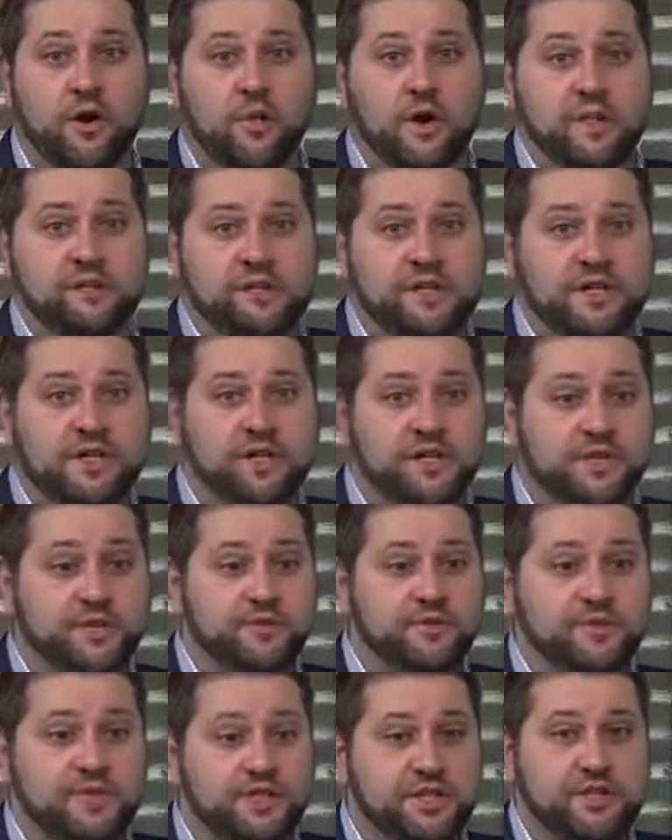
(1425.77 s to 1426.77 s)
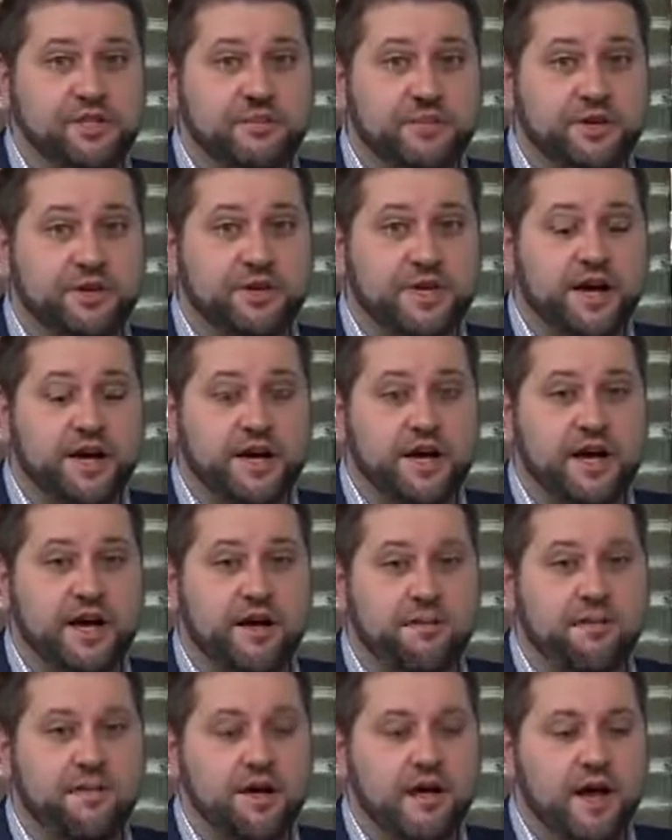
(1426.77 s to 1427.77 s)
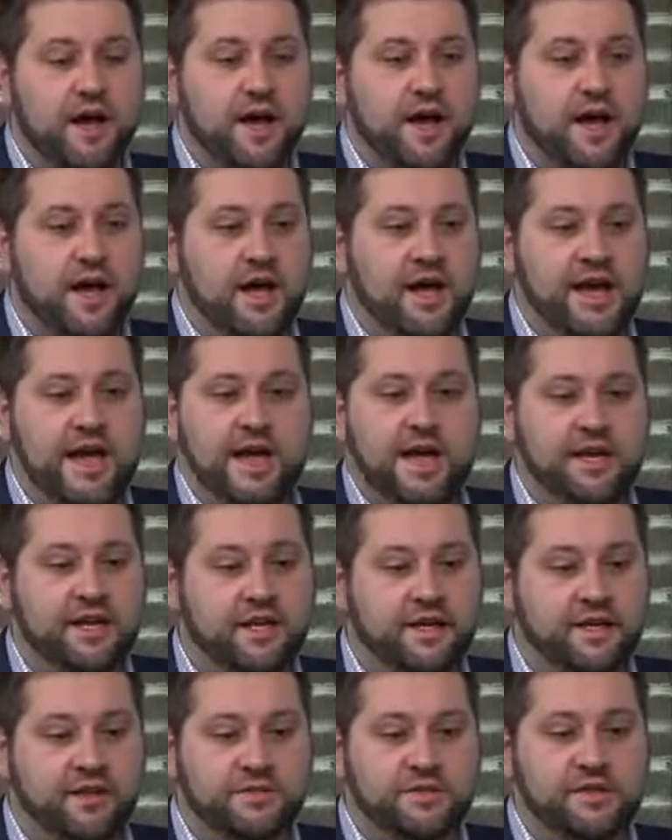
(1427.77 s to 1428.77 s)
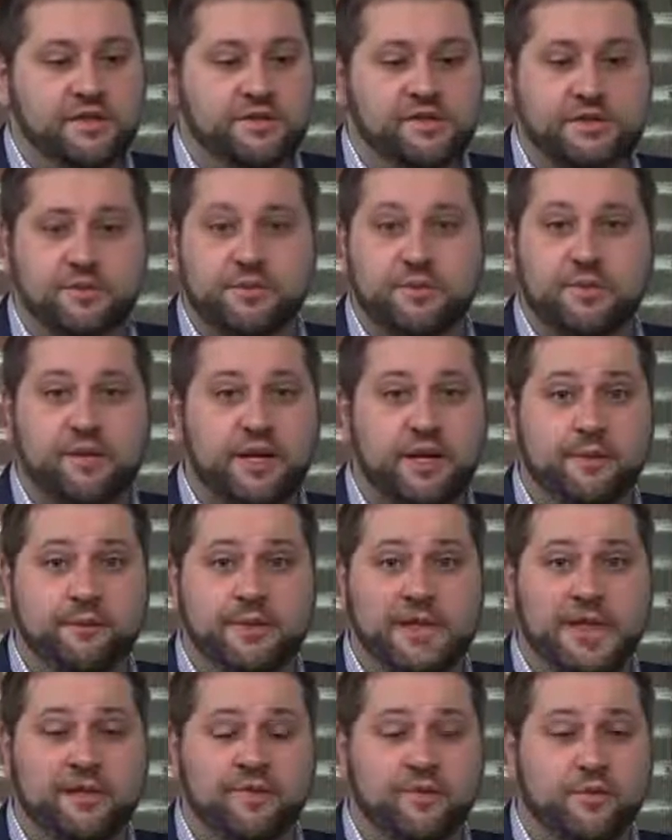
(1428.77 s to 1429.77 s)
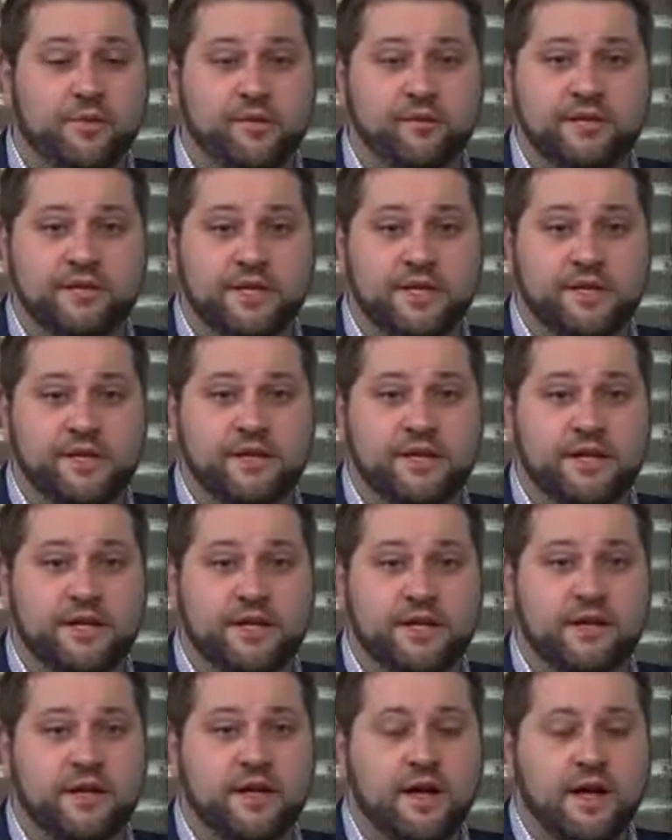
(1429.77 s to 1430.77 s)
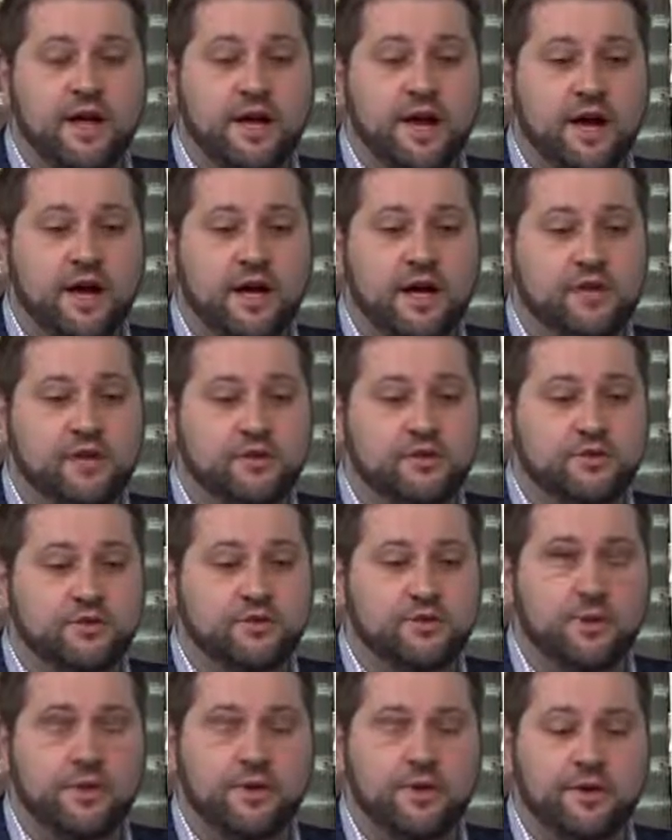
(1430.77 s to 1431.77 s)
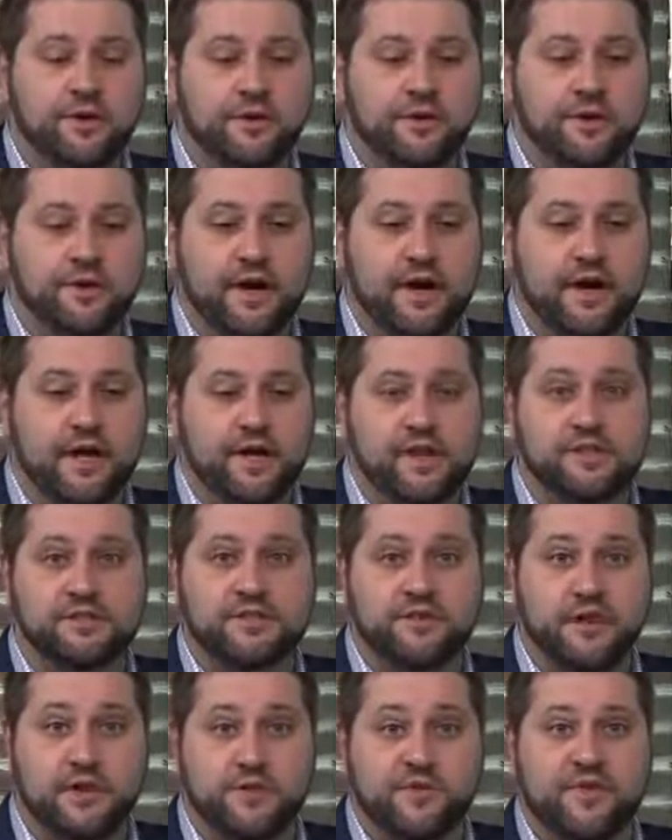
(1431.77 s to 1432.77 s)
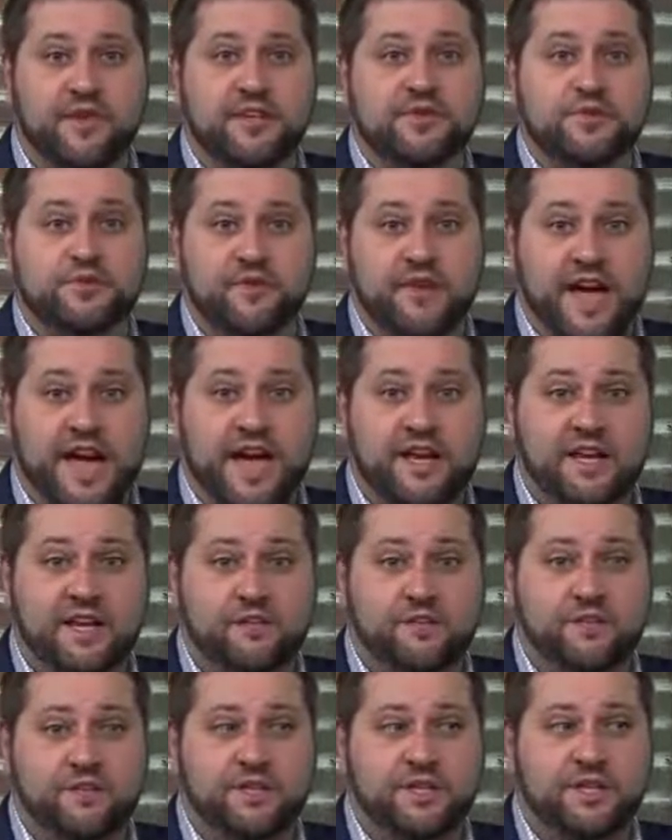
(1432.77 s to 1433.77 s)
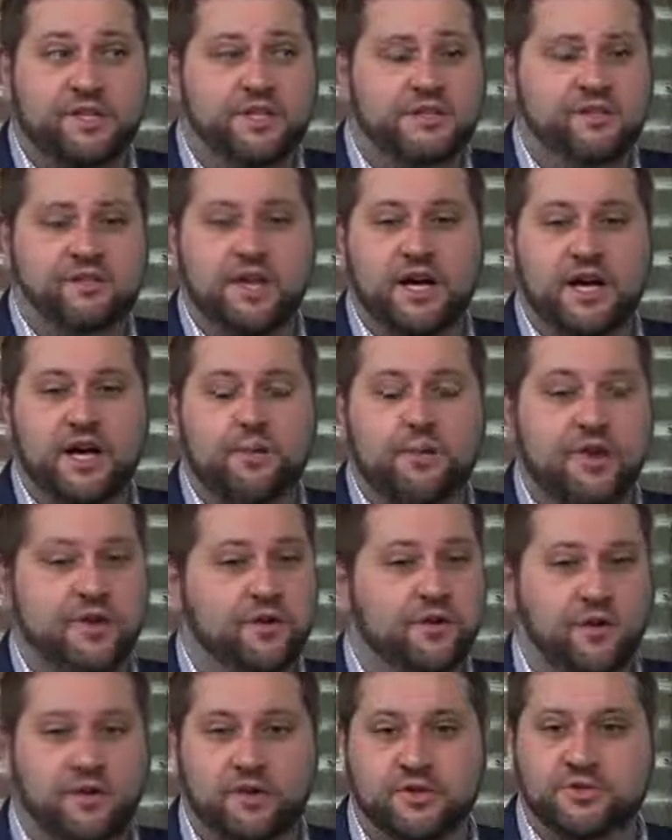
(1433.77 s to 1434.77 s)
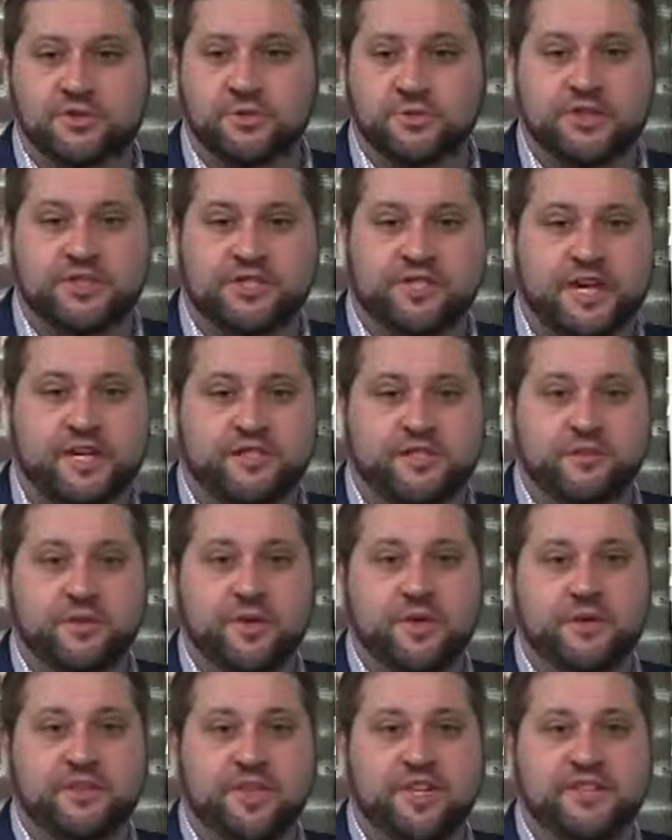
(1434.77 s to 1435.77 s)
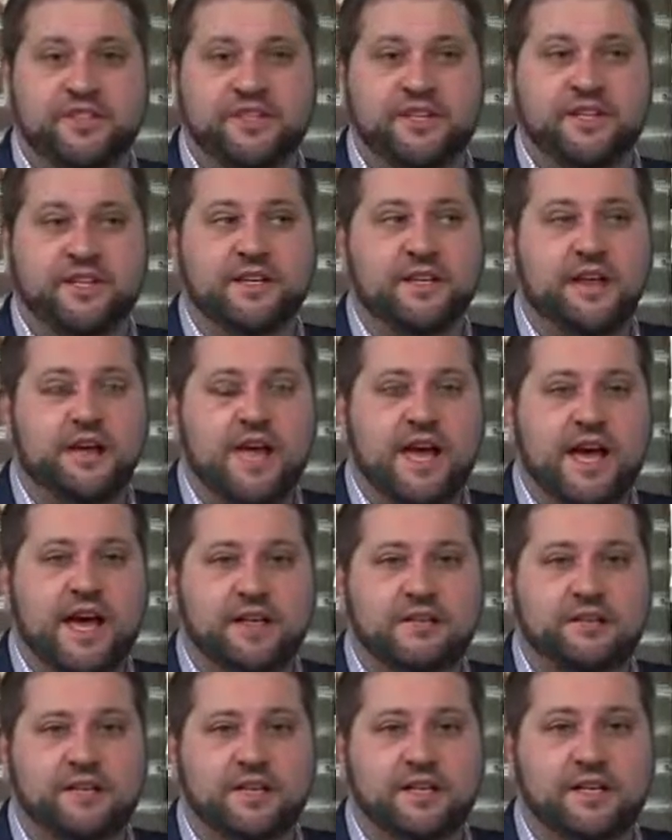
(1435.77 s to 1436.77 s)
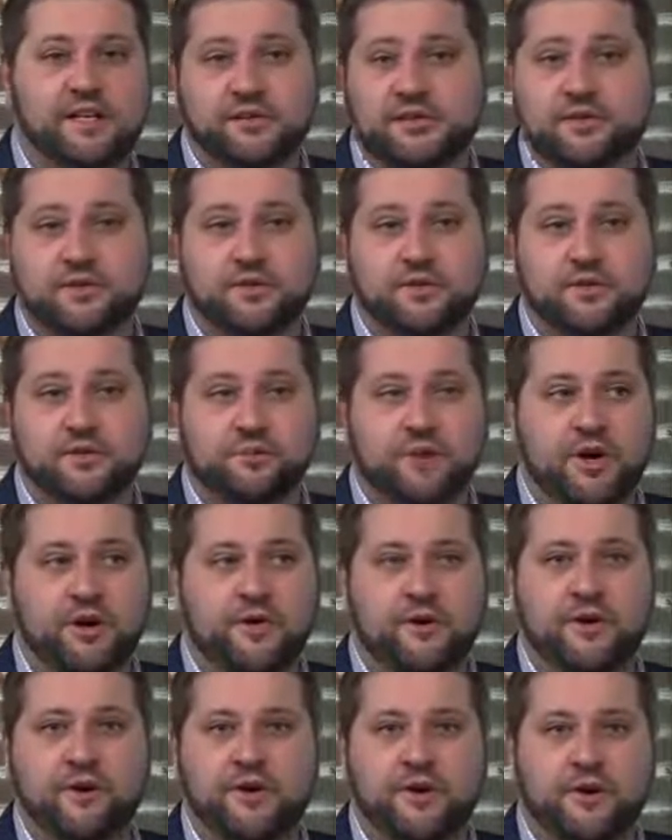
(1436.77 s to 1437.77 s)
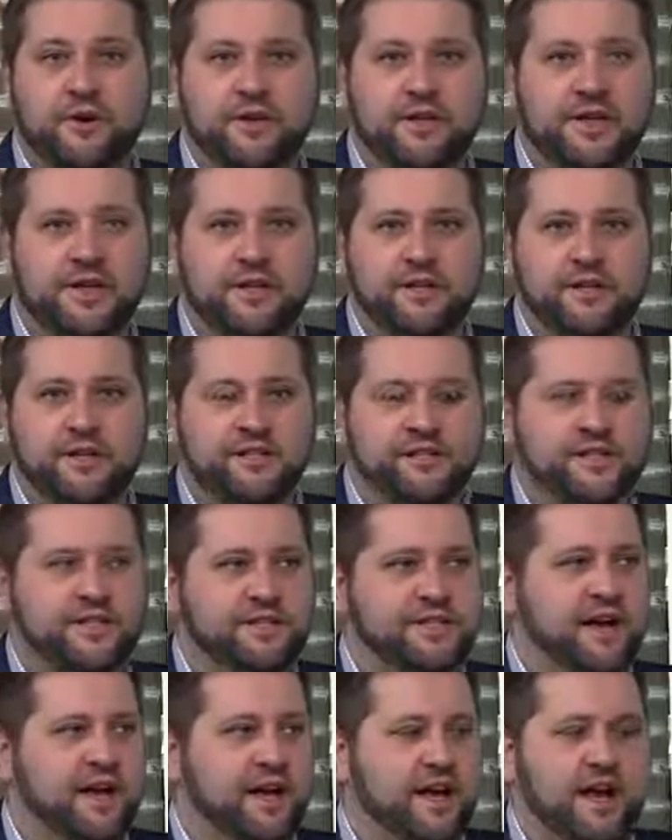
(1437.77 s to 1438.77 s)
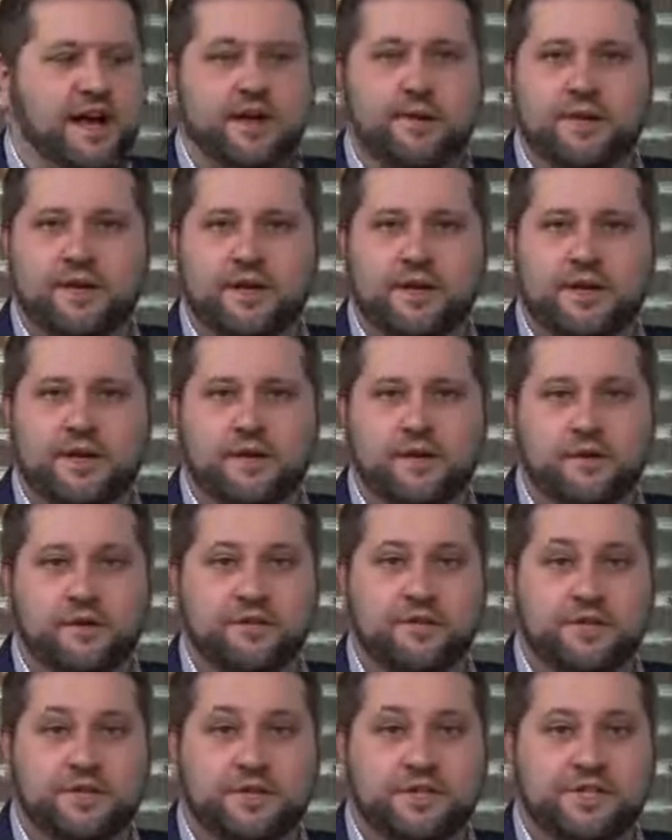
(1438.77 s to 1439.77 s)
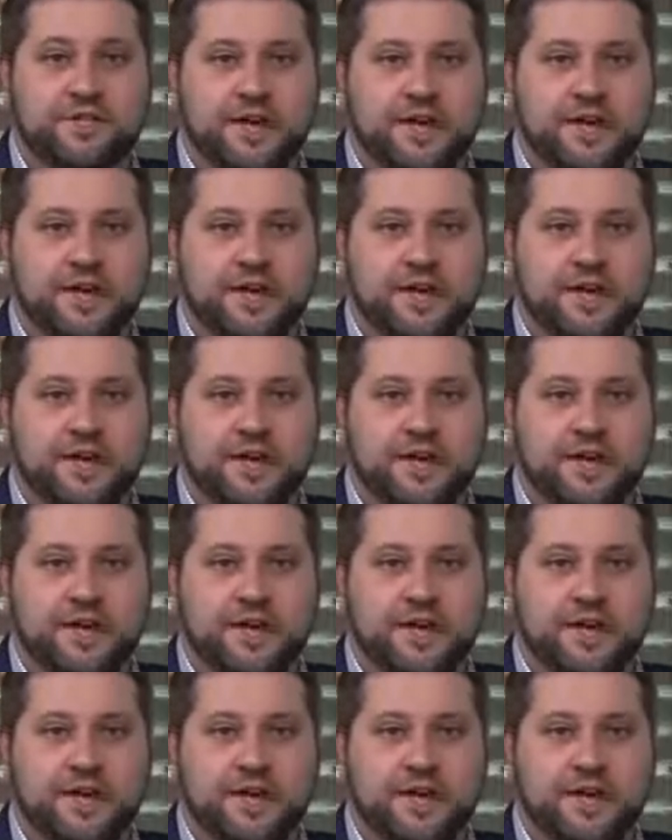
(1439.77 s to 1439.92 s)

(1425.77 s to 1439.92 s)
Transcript: our website, evilgeniusbeer.com. Uh, any of the social media platforms, LinkedIn, uh, Twitter, uh, Instagram, Facebook, at Evil Genius. Um, and you can also reach out to me on LinkedIn at uh, C. Luke Bowen on uh, linkedin.com. And I look forward to